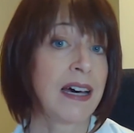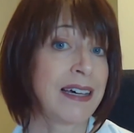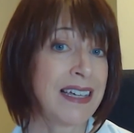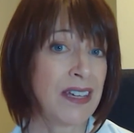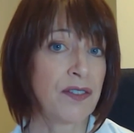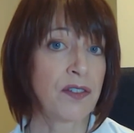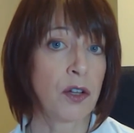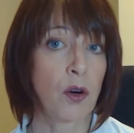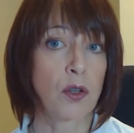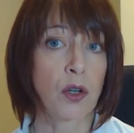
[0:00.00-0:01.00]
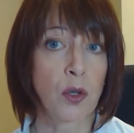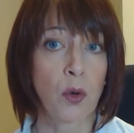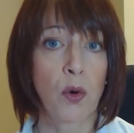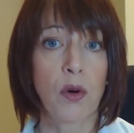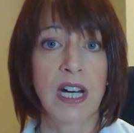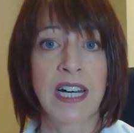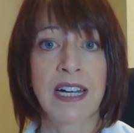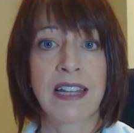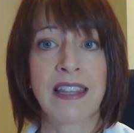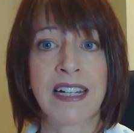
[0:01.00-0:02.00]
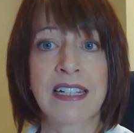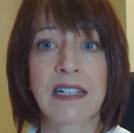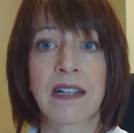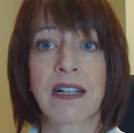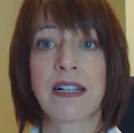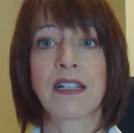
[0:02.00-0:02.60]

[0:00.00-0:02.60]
if not law, and that is likely